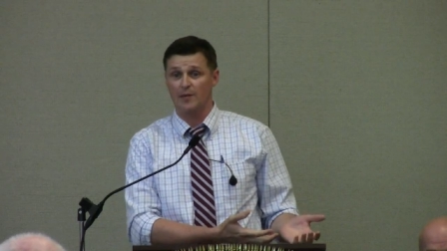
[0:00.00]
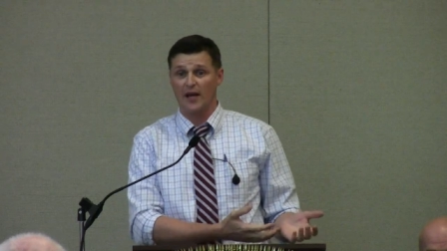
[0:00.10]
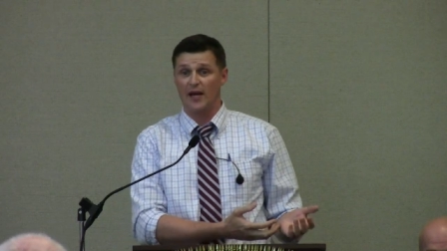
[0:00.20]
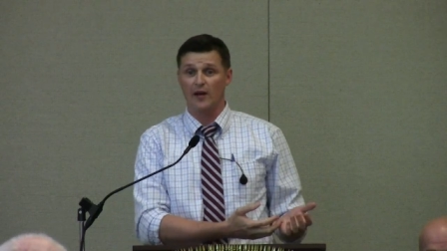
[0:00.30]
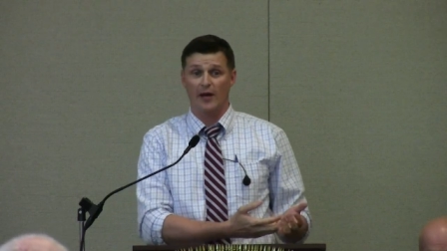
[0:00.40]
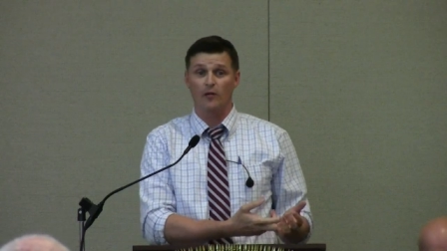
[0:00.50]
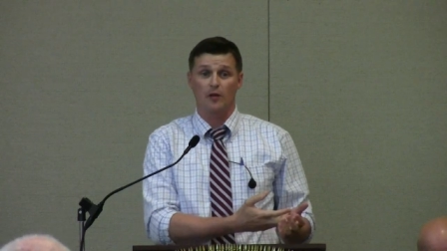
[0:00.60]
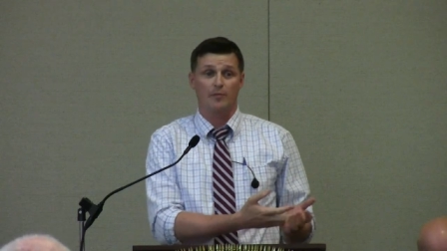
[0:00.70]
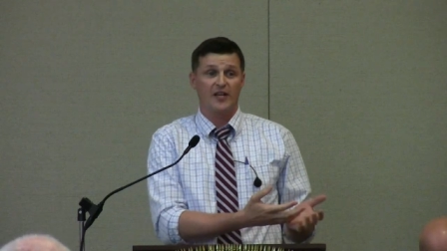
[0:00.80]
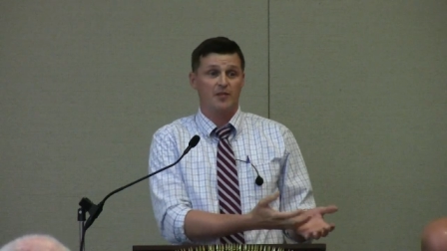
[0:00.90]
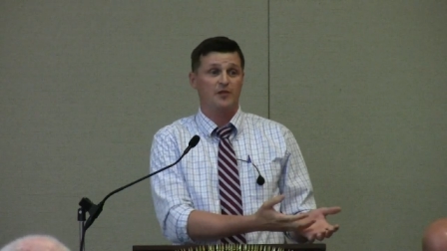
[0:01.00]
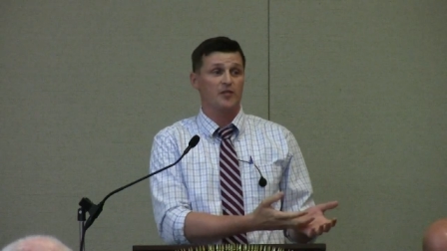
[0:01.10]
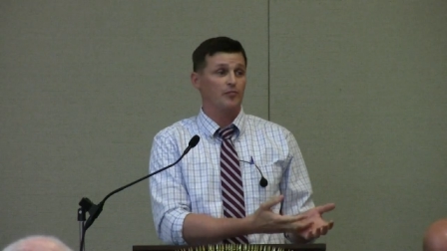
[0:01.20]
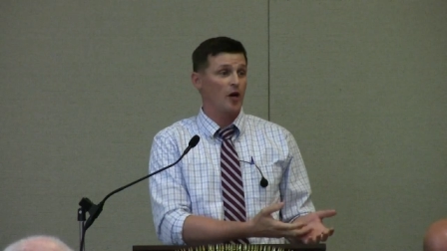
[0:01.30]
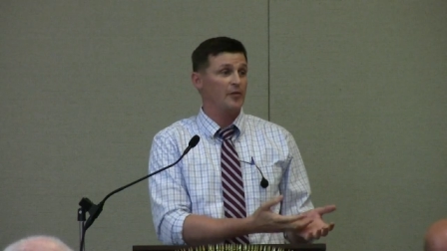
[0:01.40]
I mean, I own the biggest
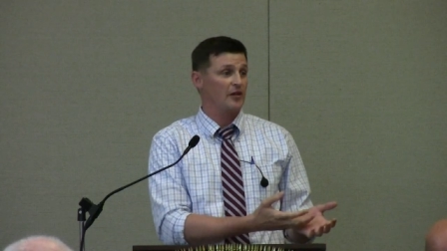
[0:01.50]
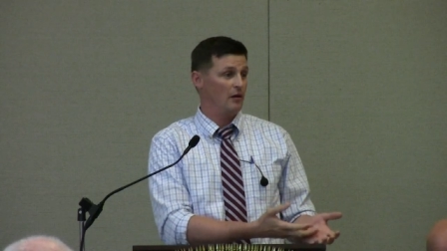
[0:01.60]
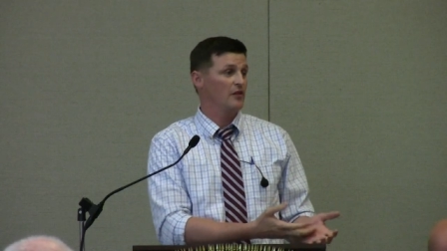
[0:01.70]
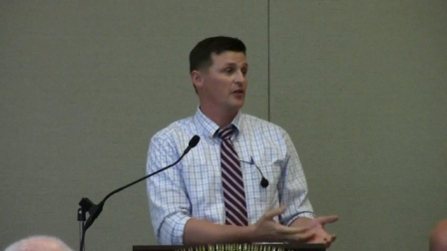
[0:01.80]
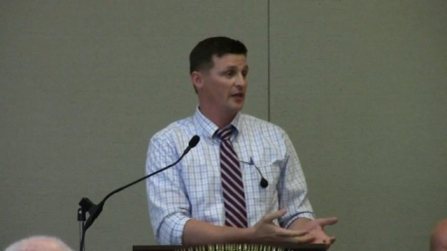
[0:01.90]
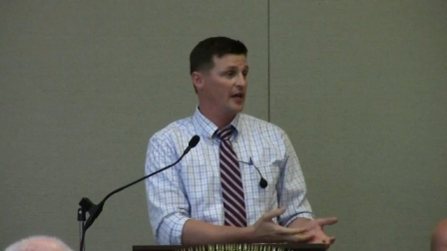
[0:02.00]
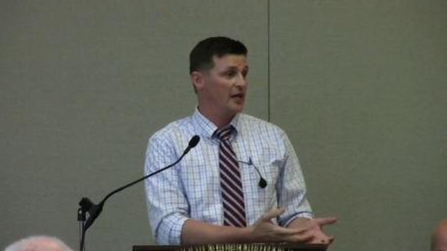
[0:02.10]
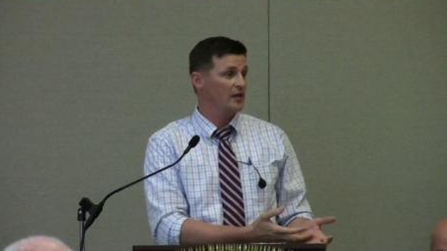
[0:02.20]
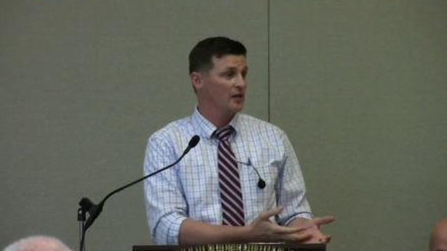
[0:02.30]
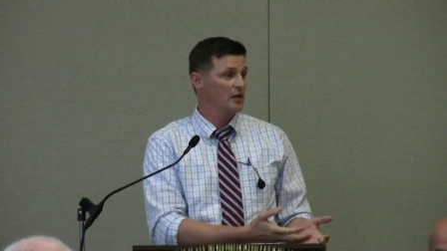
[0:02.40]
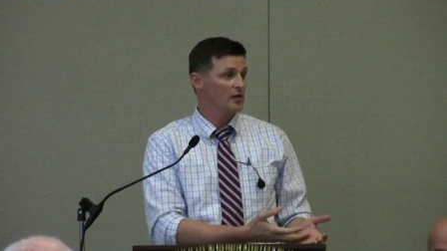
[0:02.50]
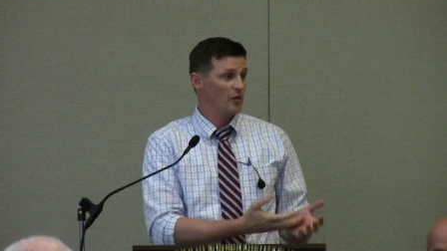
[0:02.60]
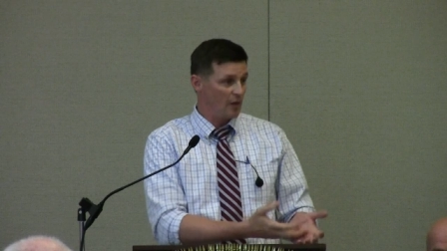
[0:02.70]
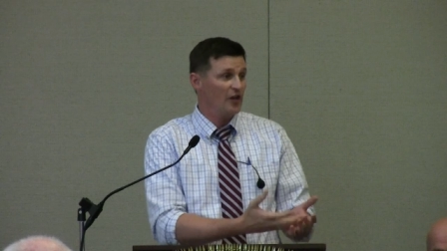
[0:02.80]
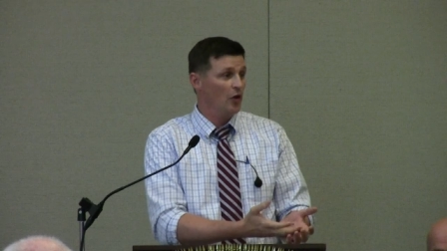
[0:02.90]
piece of property on the lake,
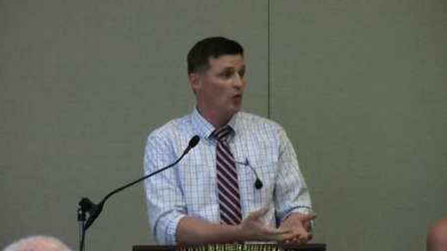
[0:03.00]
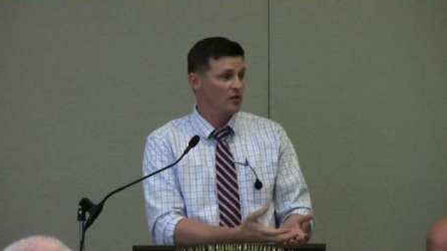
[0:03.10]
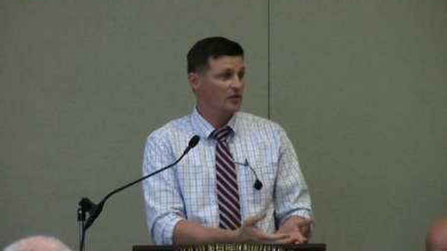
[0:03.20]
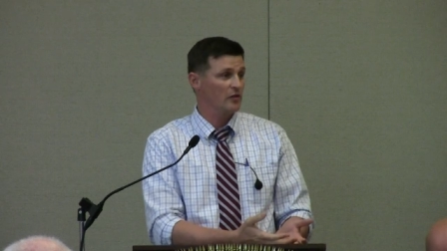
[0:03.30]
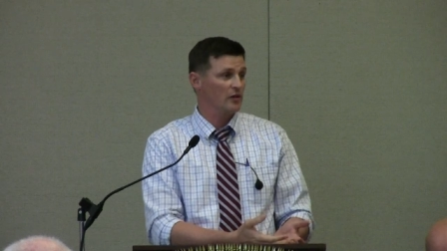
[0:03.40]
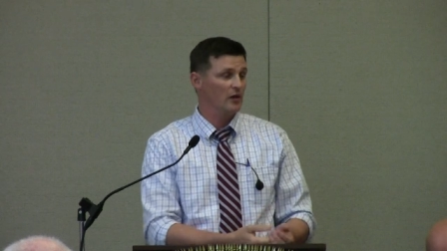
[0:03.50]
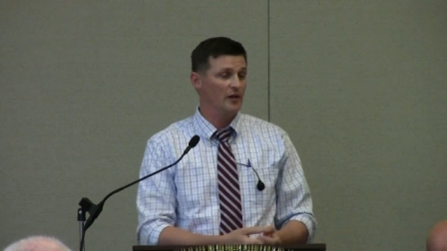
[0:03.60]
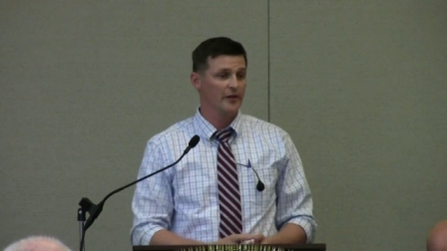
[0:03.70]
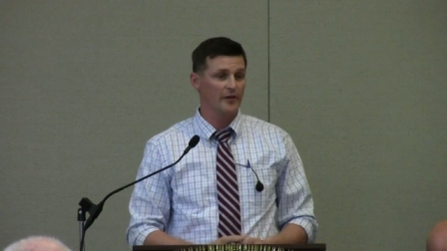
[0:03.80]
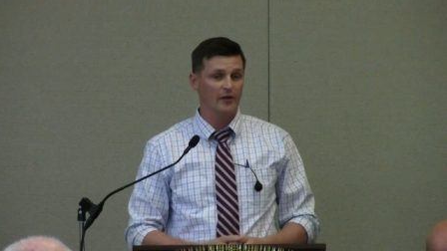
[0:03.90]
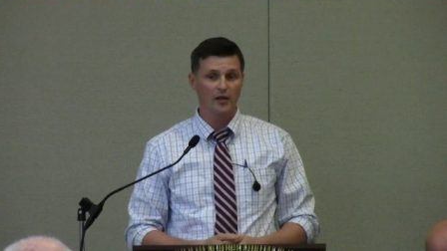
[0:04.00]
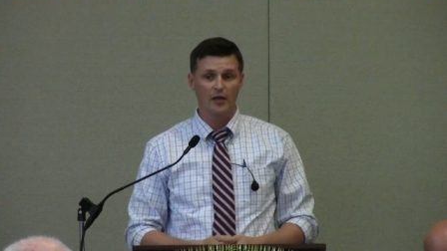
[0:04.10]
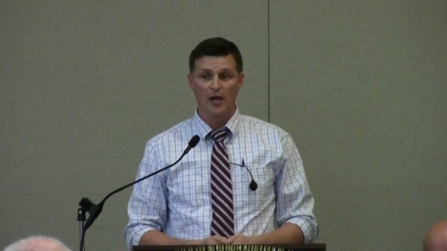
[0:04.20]
so I want to know what's going on here.